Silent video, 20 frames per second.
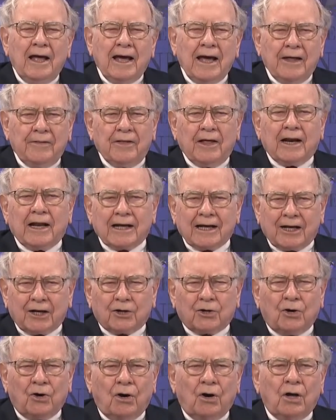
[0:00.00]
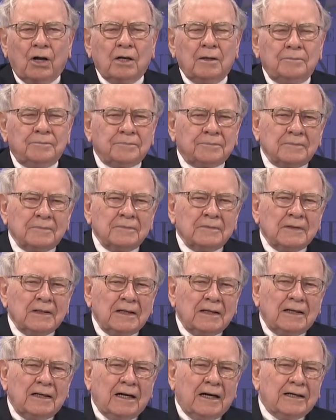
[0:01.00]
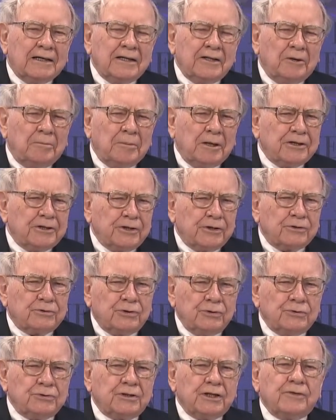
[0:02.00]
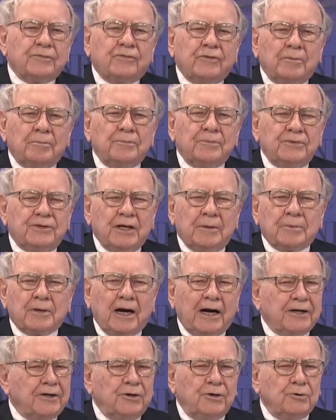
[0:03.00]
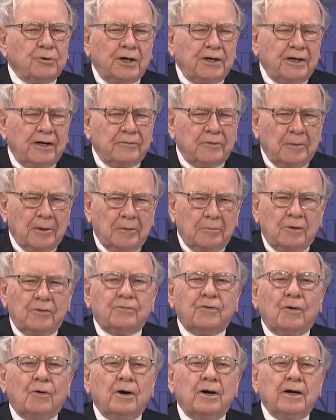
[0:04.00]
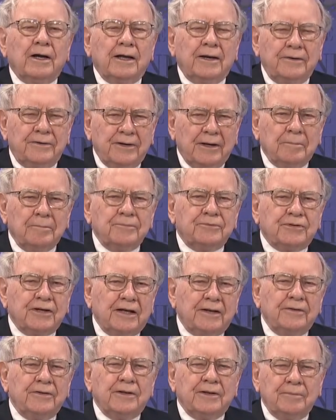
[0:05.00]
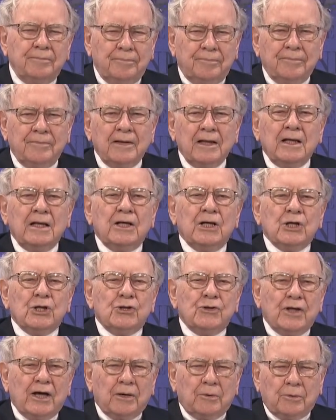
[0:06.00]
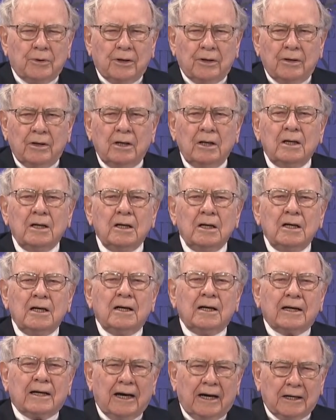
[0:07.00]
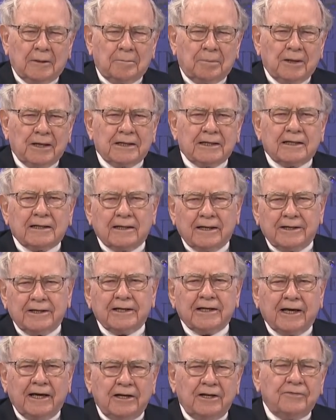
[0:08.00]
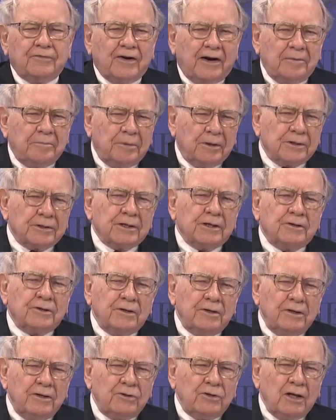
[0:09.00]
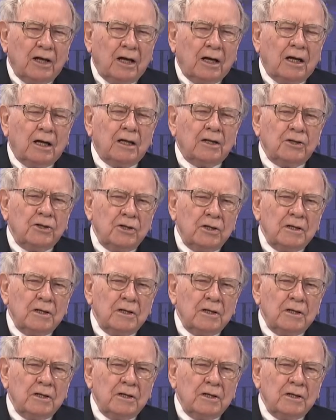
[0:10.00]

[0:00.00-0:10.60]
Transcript: And then I got a call on either Monday or Tuesday from Tim Geithner, who I'd never met before, and Tim said that they were contemplating lending eighty-five billion dollars,